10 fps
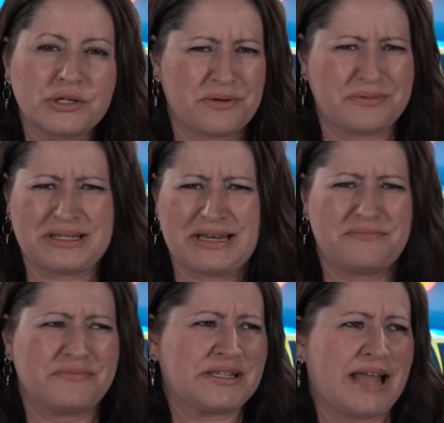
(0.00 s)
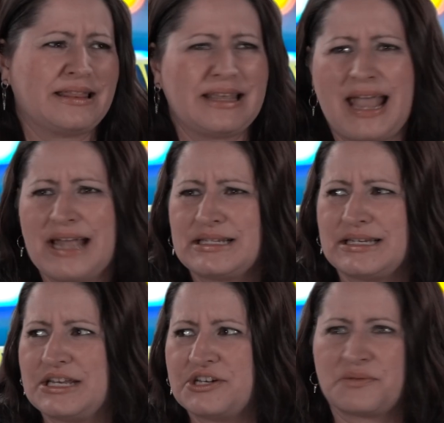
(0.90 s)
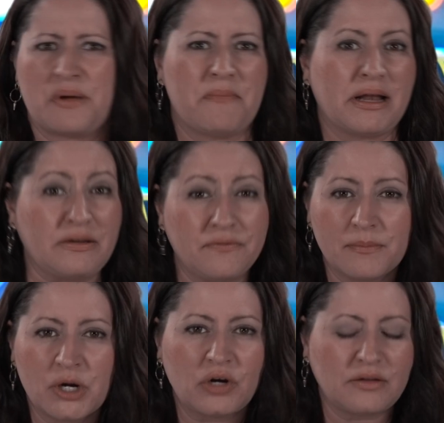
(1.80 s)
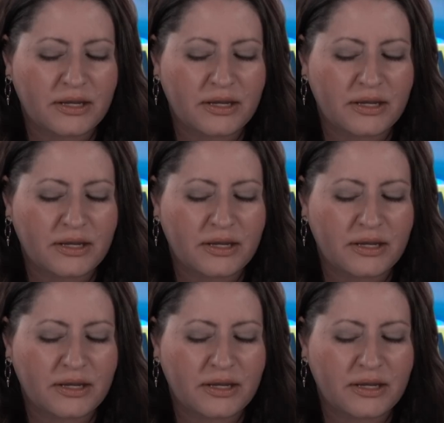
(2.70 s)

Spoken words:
So was that the case? Did he just want money from her?